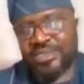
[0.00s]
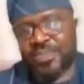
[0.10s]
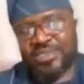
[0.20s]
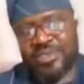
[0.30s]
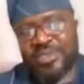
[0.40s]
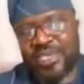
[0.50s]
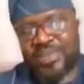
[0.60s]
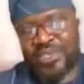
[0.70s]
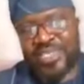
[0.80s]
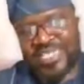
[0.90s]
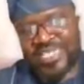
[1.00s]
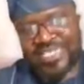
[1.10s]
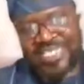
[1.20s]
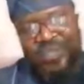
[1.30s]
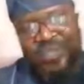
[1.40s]
and sponsored by none
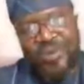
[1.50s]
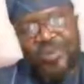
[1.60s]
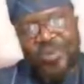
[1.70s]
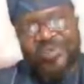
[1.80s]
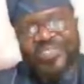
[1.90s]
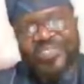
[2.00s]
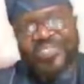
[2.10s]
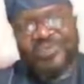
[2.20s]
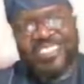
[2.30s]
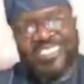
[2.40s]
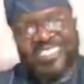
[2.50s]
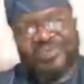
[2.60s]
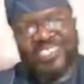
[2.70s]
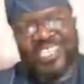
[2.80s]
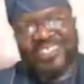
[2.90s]
other than wonderful
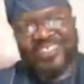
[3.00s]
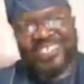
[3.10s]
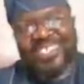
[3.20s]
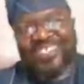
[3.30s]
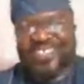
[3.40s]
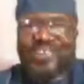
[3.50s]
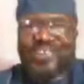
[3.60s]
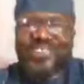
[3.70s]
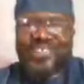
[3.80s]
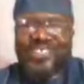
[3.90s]
gentleman sitting beside me.